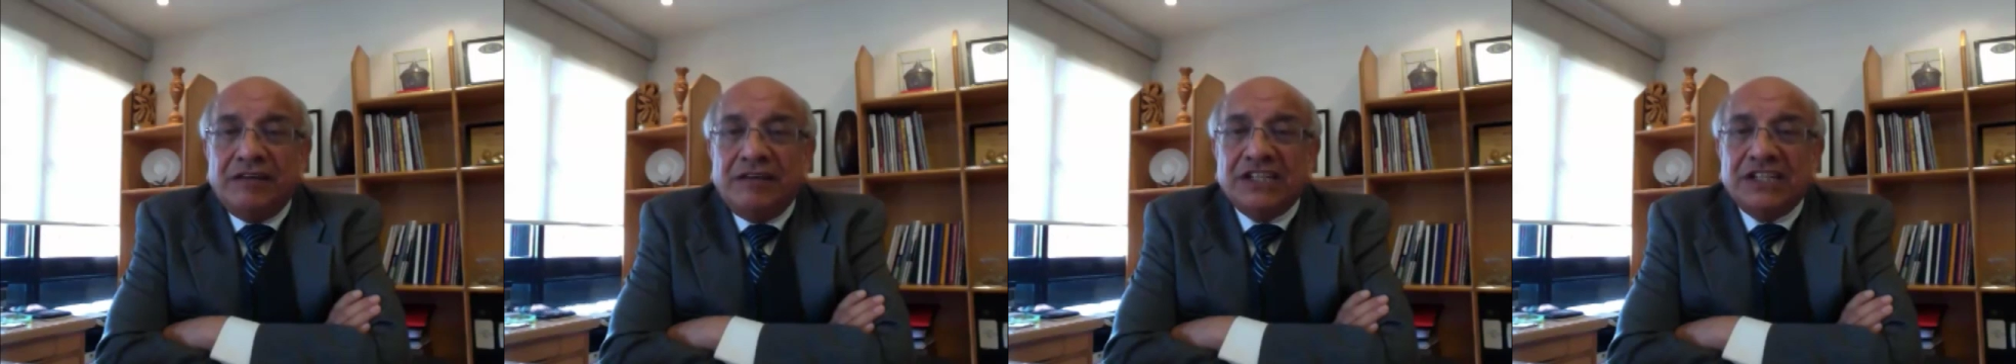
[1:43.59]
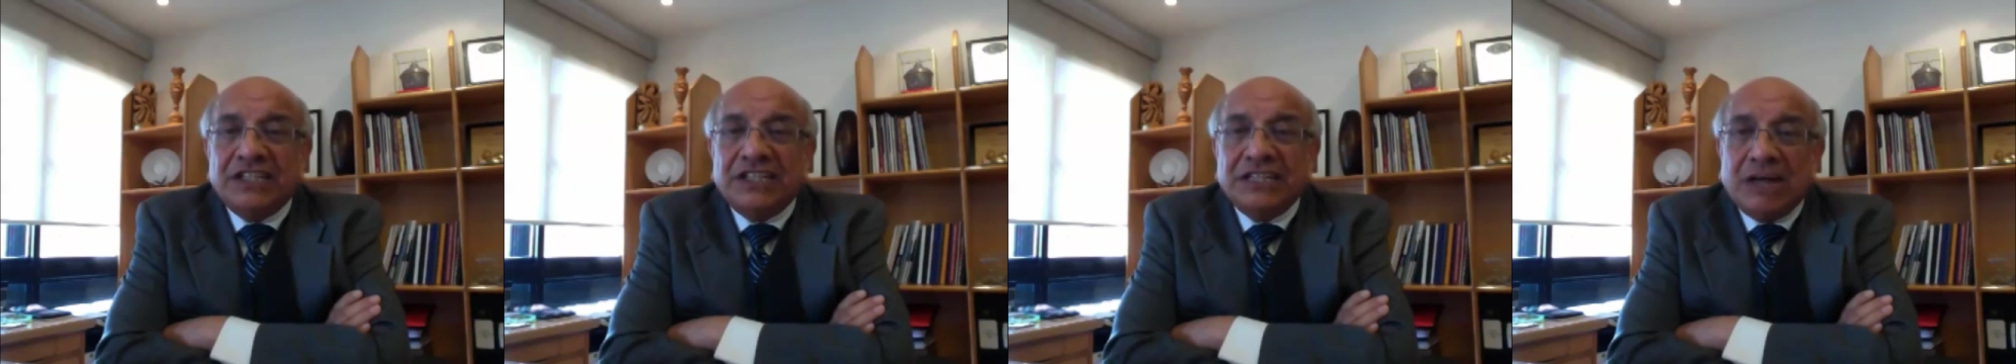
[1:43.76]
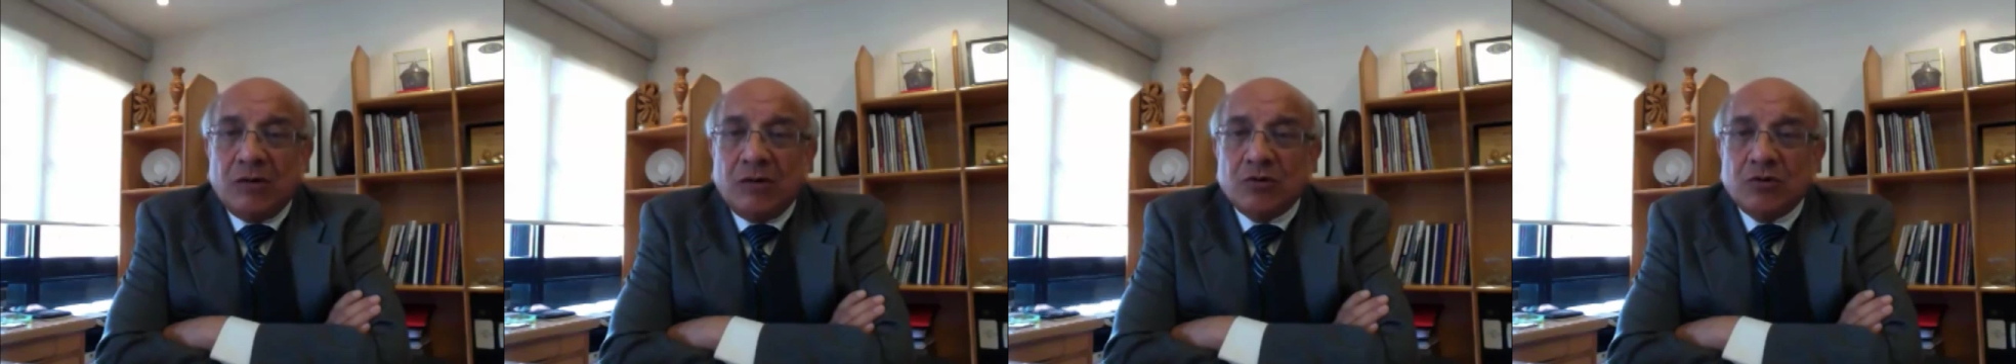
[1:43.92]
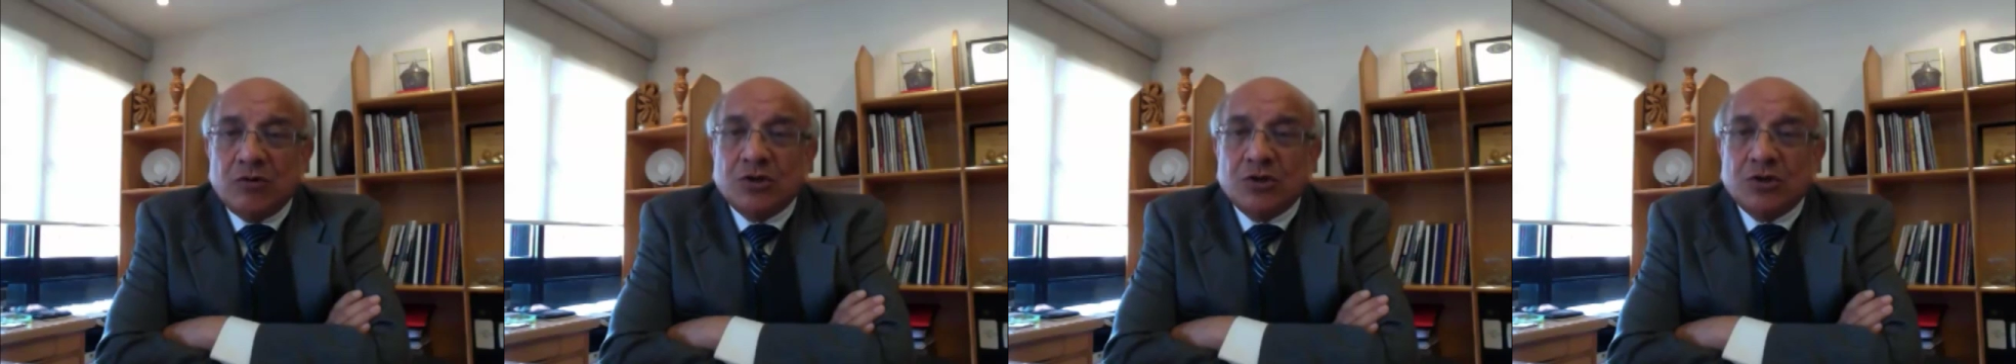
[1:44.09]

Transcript: been